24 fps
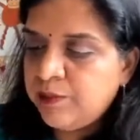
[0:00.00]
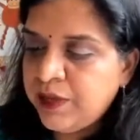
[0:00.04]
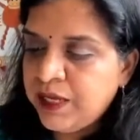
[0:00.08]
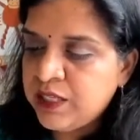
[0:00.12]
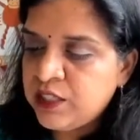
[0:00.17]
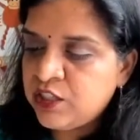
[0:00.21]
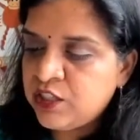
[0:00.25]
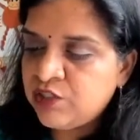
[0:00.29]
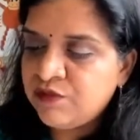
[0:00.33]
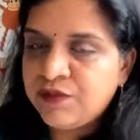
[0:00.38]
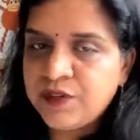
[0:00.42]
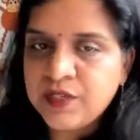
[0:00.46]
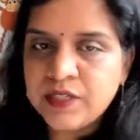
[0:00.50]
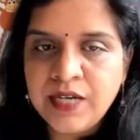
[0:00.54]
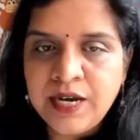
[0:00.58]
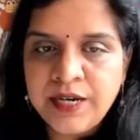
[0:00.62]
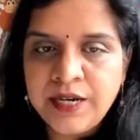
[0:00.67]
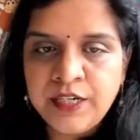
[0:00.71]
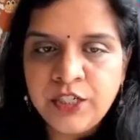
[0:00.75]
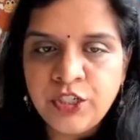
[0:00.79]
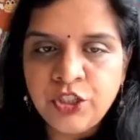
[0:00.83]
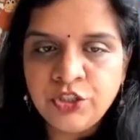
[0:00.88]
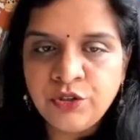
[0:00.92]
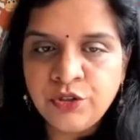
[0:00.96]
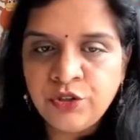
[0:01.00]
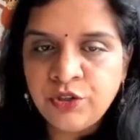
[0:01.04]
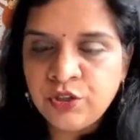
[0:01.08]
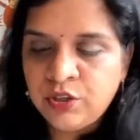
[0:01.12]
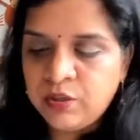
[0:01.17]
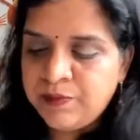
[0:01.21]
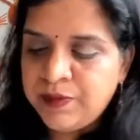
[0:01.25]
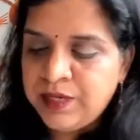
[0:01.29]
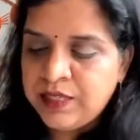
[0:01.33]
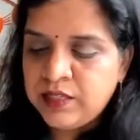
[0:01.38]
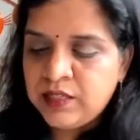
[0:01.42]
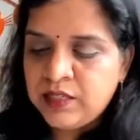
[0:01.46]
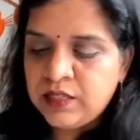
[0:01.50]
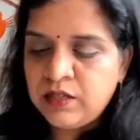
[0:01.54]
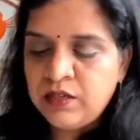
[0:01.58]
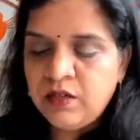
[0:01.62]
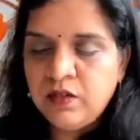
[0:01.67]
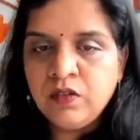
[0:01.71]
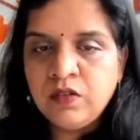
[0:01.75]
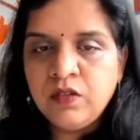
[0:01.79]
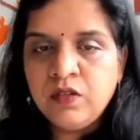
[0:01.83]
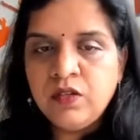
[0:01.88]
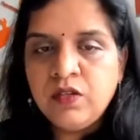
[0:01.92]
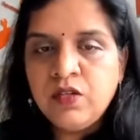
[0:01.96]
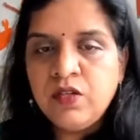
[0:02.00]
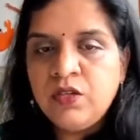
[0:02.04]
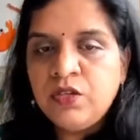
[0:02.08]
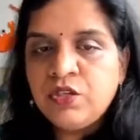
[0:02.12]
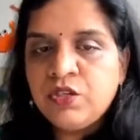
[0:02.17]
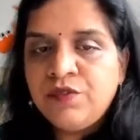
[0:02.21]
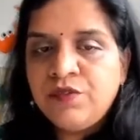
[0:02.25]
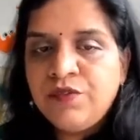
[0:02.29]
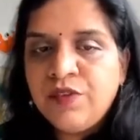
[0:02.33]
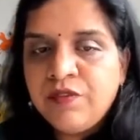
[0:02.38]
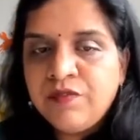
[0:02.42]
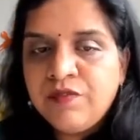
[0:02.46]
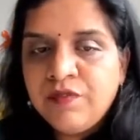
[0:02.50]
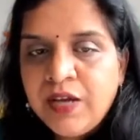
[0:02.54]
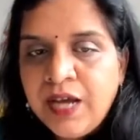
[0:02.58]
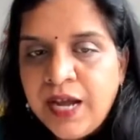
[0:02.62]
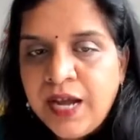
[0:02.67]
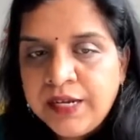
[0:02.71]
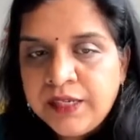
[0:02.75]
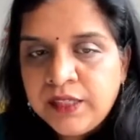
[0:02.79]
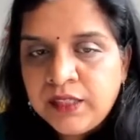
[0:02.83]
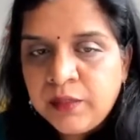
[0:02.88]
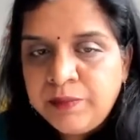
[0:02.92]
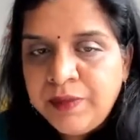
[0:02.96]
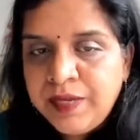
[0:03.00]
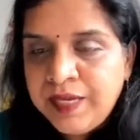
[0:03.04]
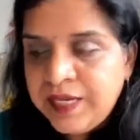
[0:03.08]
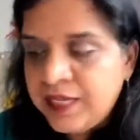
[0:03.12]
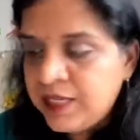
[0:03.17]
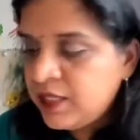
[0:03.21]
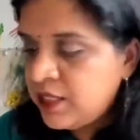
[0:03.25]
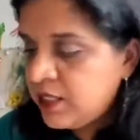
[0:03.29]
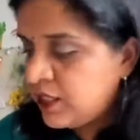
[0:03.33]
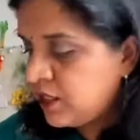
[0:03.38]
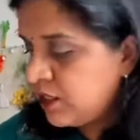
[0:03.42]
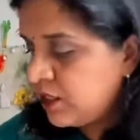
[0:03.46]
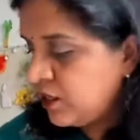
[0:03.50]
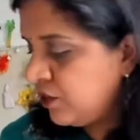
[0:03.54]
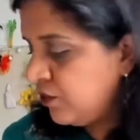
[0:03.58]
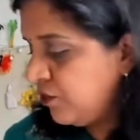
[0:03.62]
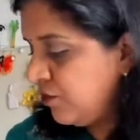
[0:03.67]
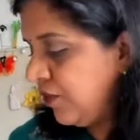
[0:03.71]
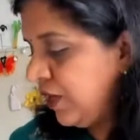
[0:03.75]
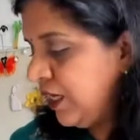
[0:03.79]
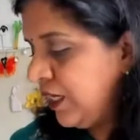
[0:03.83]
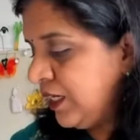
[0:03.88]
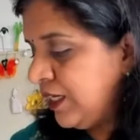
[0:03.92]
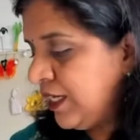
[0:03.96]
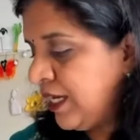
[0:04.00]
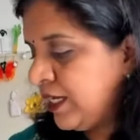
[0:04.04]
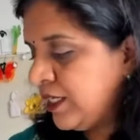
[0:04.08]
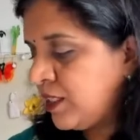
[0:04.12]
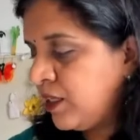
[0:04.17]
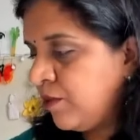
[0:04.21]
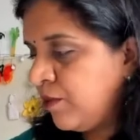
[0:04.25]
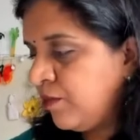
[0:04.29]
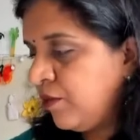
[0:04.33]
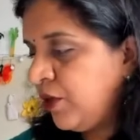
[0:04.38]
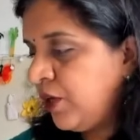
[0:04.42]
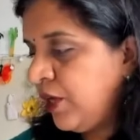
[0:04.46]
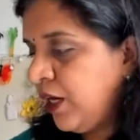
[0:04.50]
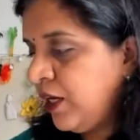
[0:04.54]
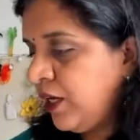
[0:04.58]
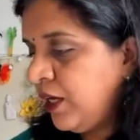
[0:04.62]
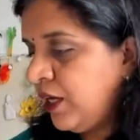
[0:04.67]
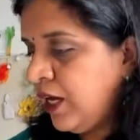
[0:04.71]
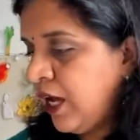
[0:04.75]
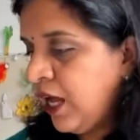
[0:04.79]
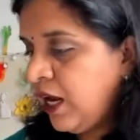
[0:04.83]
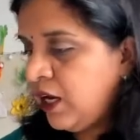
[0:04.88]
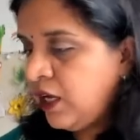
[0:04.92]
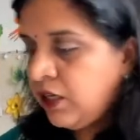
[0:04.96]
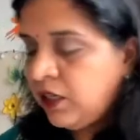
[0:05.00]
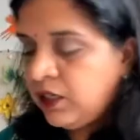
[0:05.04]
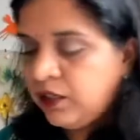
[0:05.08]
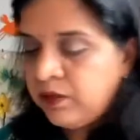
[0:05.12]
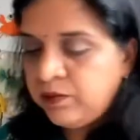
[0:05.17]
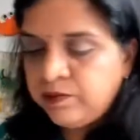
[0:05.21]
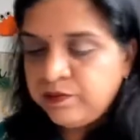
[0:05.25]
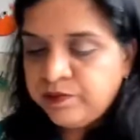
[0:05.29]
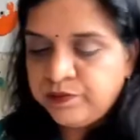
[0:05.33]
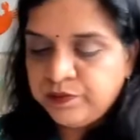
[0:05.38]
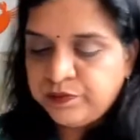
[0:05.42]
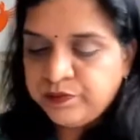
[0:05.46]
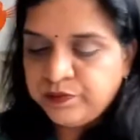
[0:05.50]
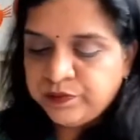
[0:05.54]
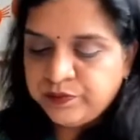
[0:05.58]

the beans first. I didn't show you the beans, no? So we have cut the beans. We'll take some green color.